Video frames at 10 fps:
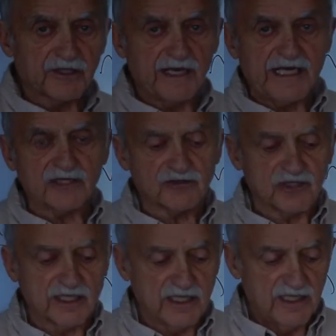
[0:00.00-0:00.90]
they're
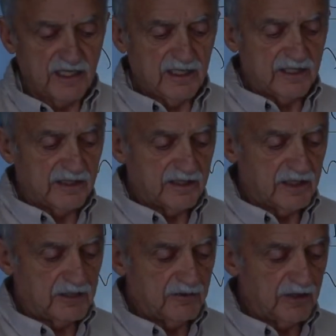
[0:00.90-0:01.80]
actually
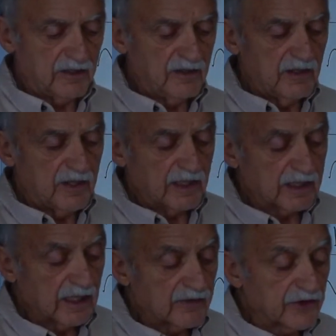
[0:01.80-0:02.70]
the
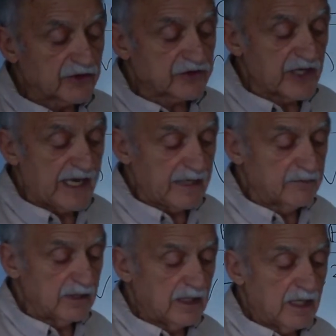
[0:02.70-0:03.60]

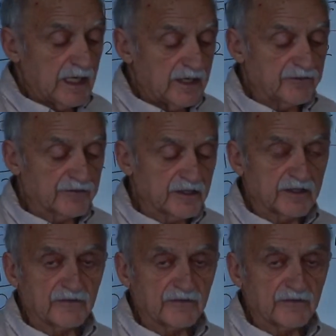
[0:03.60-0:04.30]
same if the